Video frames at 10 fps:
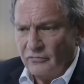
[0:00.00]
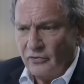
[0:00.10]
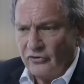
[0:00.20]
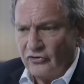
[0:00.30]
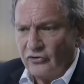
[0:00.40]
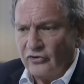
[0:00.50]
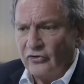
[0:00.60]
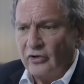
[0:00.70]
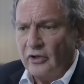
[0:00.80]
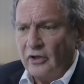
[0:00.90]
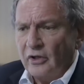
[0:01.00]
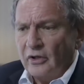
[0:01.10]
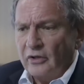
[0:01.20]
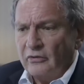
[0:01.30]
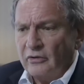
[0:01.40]
4 centuries,
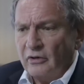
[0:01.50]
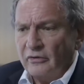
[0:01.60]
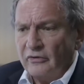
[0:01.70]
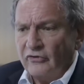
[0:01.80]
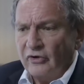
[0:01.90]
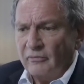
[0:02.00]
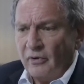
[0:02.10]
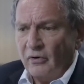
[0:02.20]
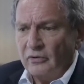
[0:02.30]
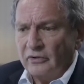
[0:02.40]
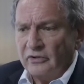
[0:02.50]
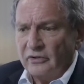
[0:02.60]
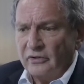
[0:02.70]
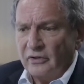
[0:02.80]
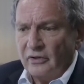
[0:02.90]
you're going to see a
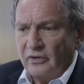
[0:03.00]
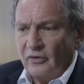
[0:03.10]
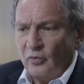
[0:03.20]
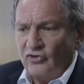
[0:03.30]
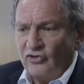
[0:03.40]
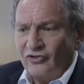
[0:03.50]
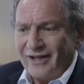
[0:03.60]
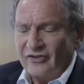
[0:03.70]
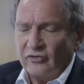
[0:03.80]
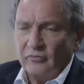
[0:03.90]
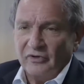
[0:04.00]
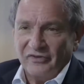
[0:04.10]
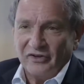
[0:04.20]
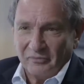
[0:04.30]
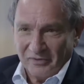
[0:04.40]
Poland which is not simply
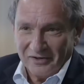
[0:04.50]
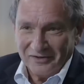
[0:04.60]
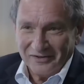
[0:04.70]
victim.